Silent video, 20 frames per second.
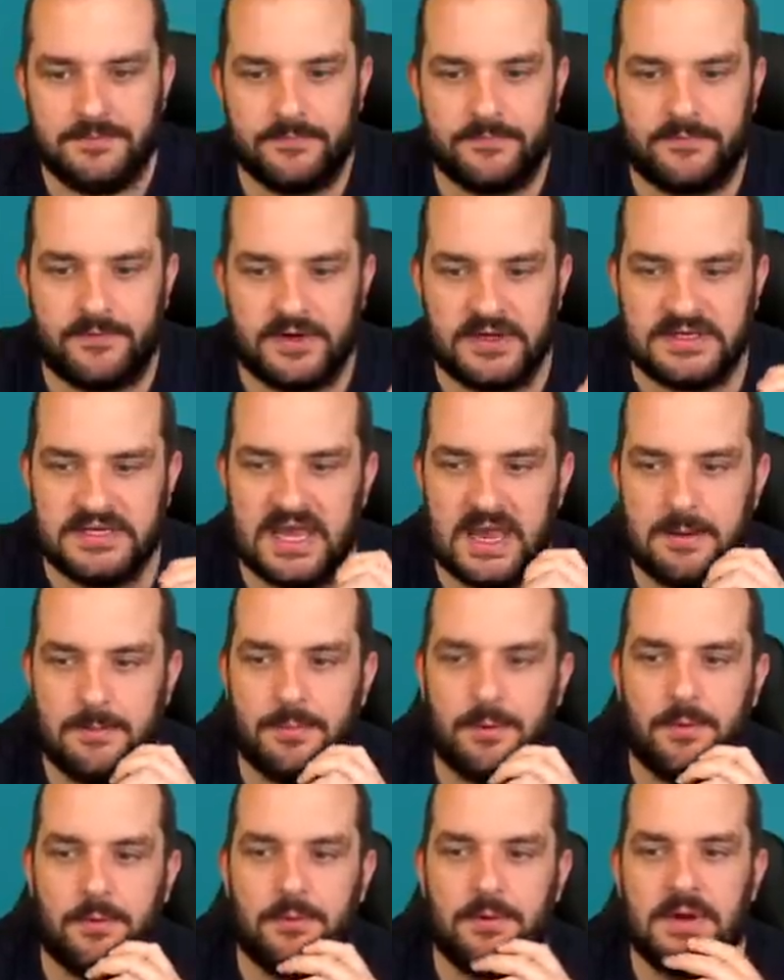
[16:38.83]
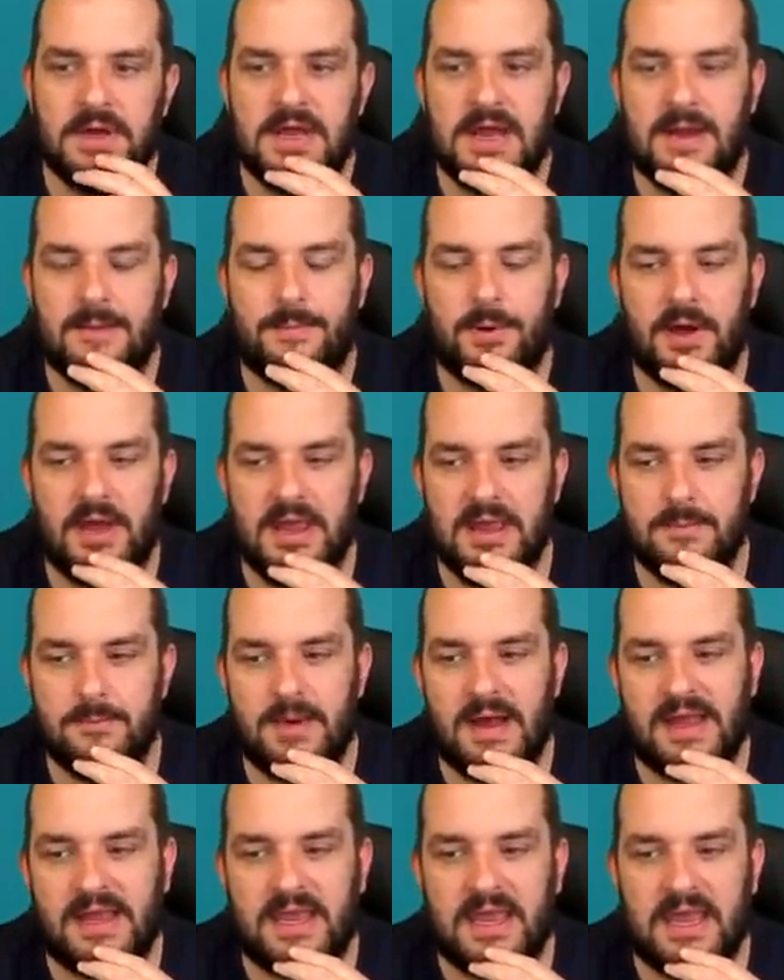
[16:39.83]
for example, and put him
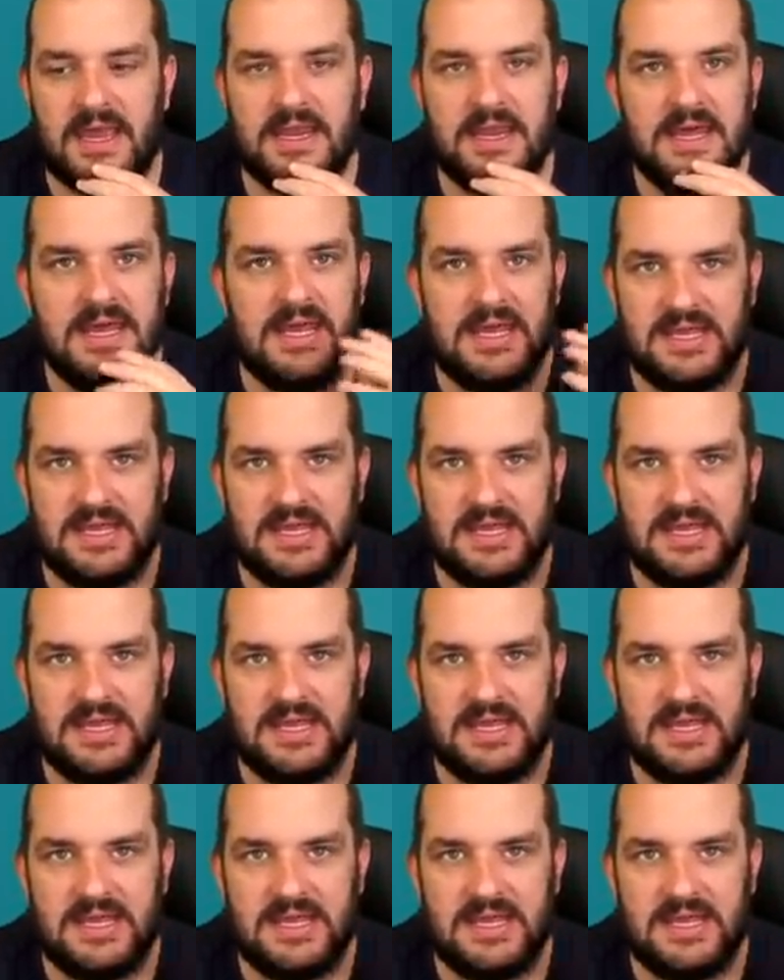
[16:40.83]
back in.